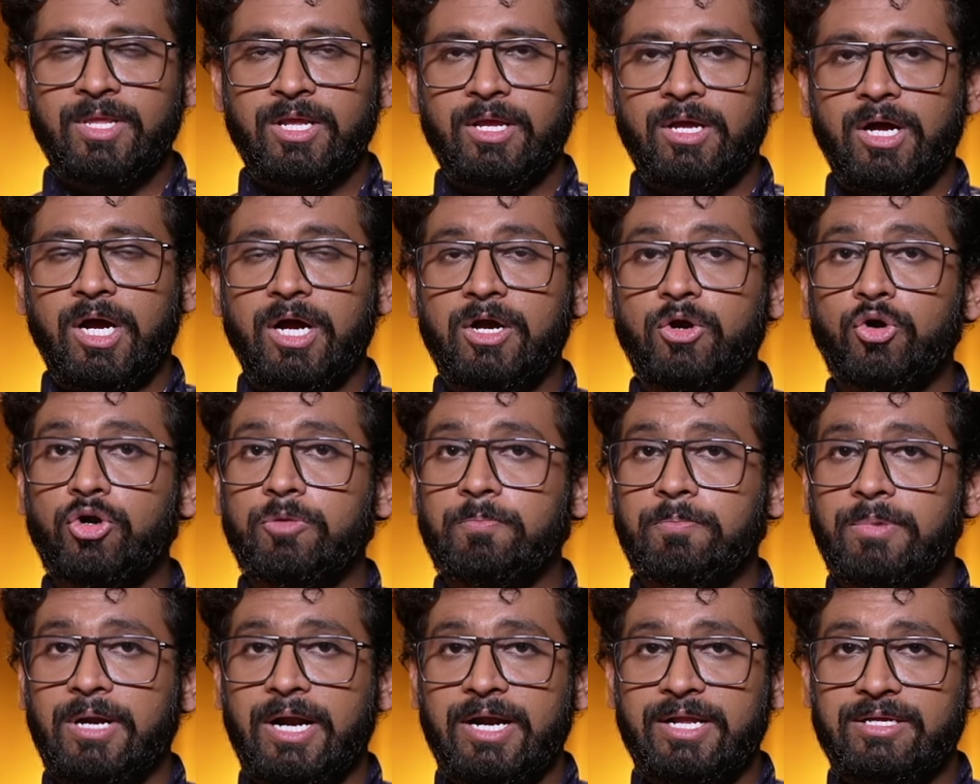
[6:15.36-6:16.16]
a
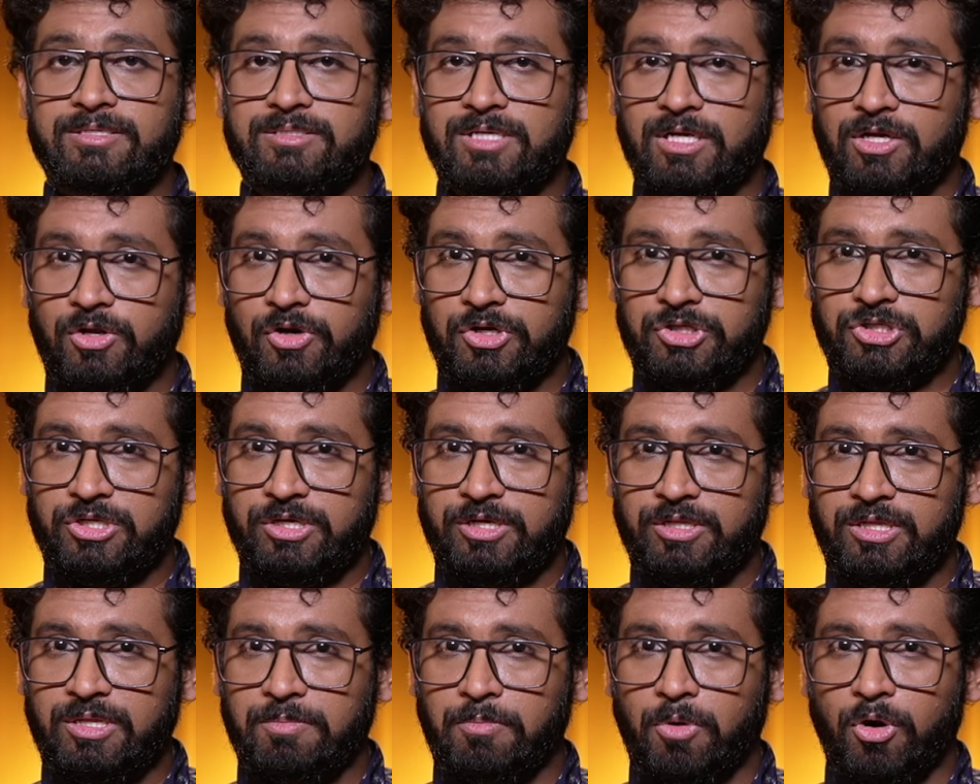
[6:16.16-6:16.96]
good pranic circulation
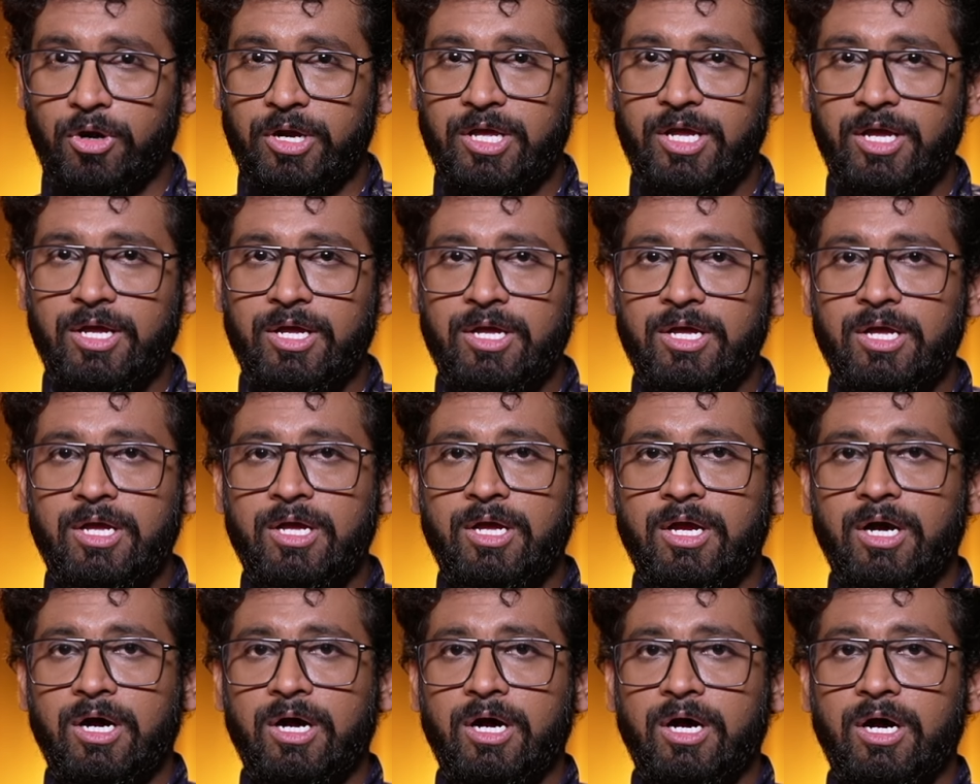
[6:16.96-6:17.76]
in the body.
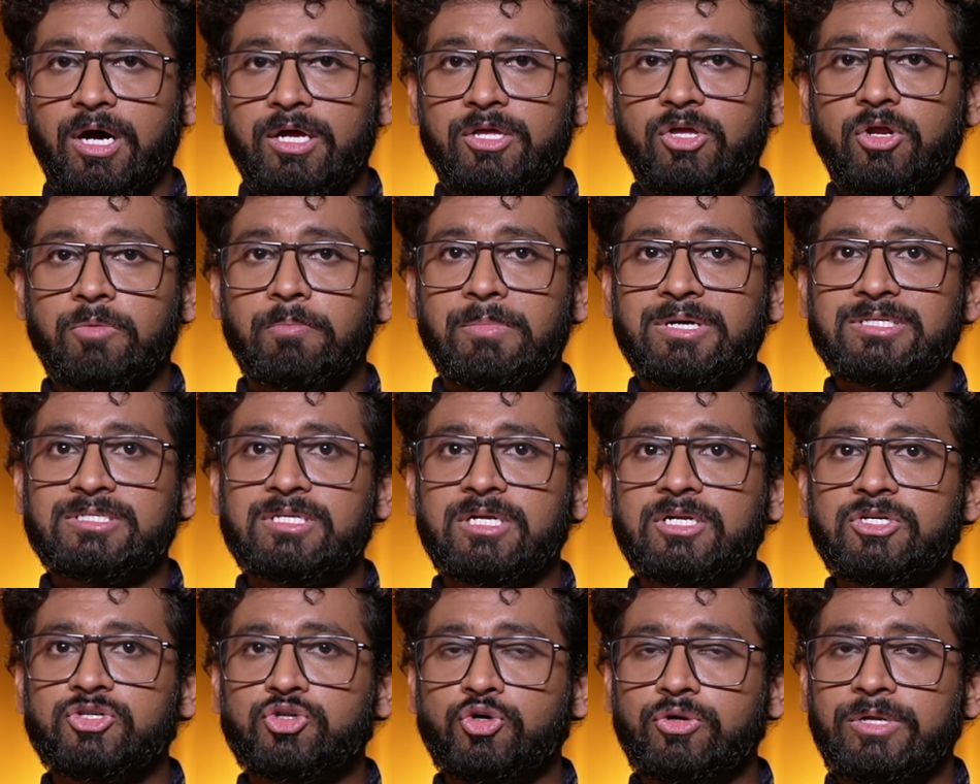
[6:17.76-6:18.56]
Your
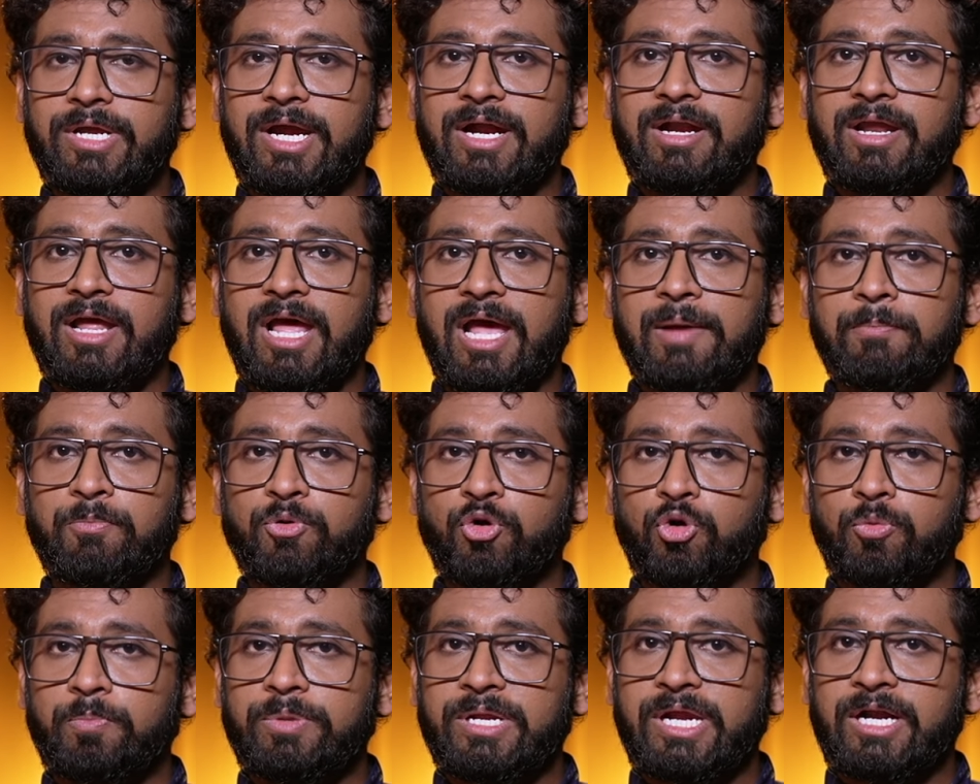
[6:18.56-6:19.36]
muscle should get
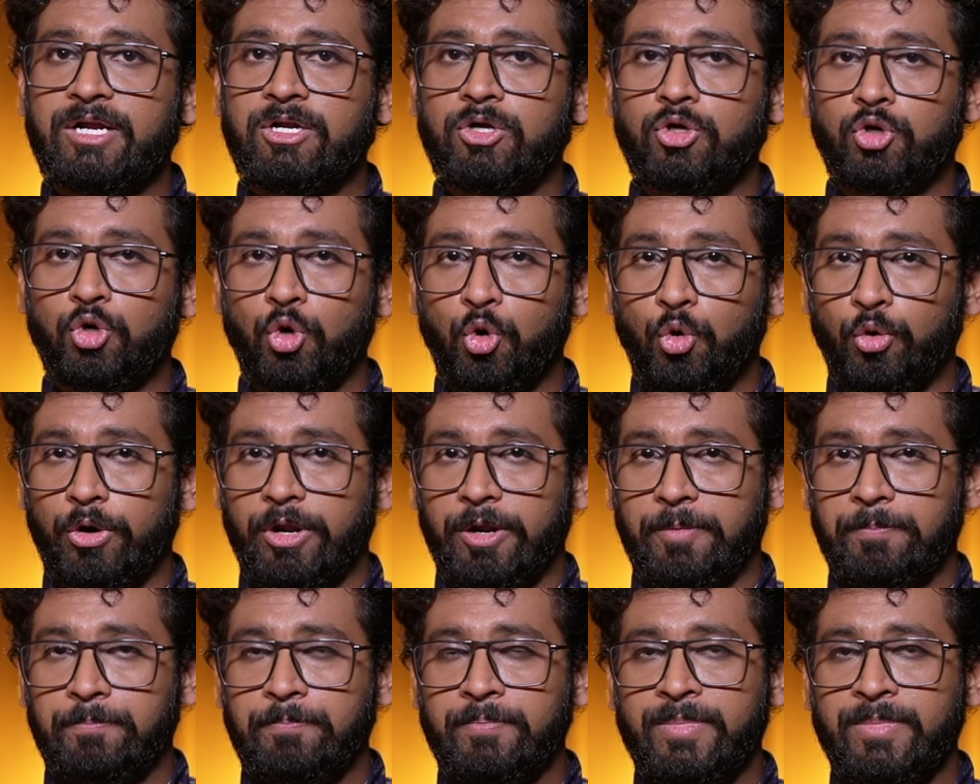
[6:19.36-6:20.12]
appropriate tone.